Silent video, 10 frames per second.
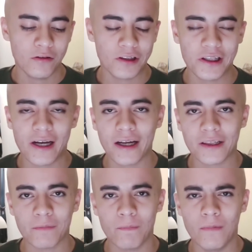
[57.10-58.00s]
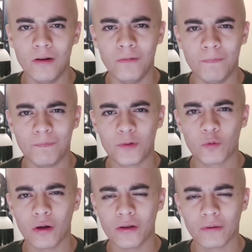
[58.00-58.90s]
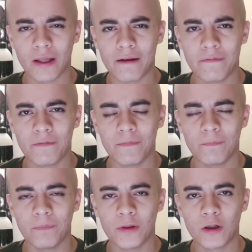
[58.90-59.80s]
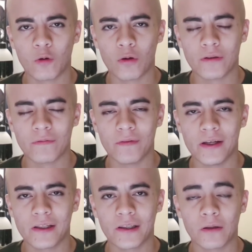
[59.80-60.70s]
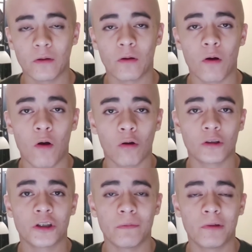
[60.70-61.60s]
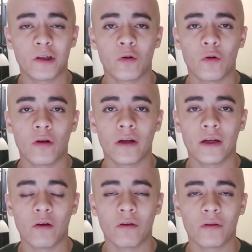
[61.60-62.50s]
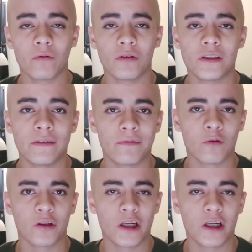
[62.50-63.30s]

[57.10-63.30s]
You see, guys, throughout your life, you're going to face a lot of hardships, going to go through difficult